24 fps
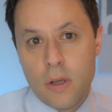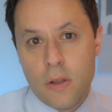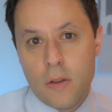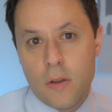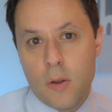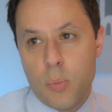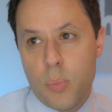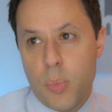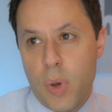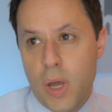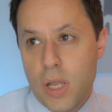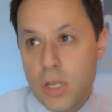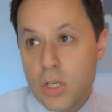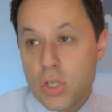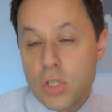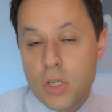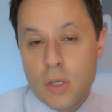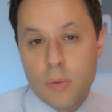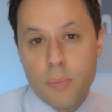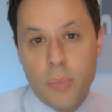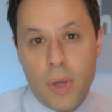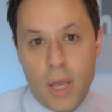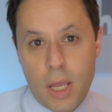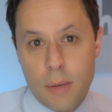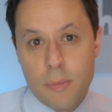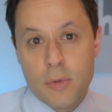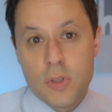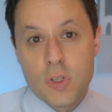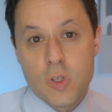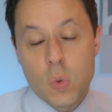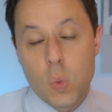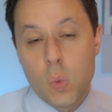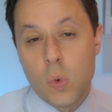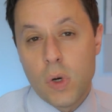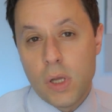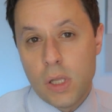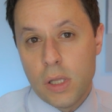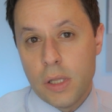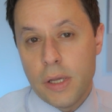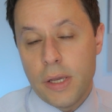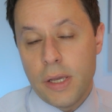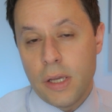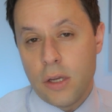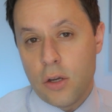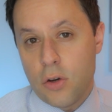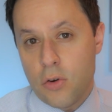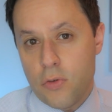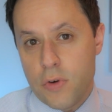The pension payments will
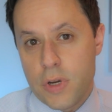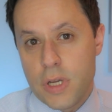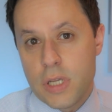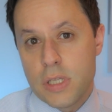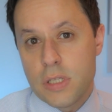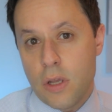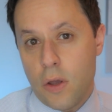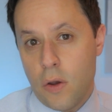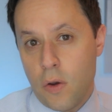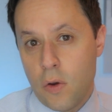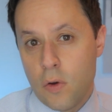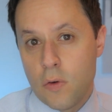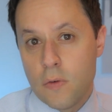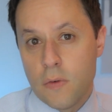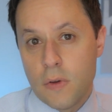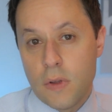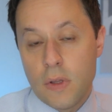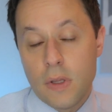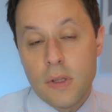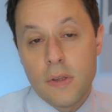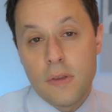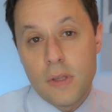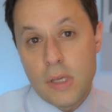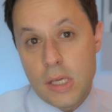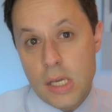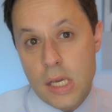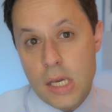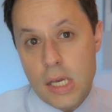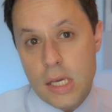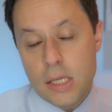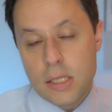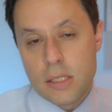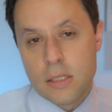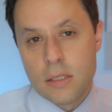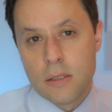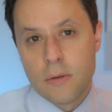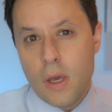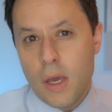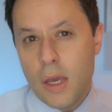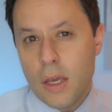increase over the years.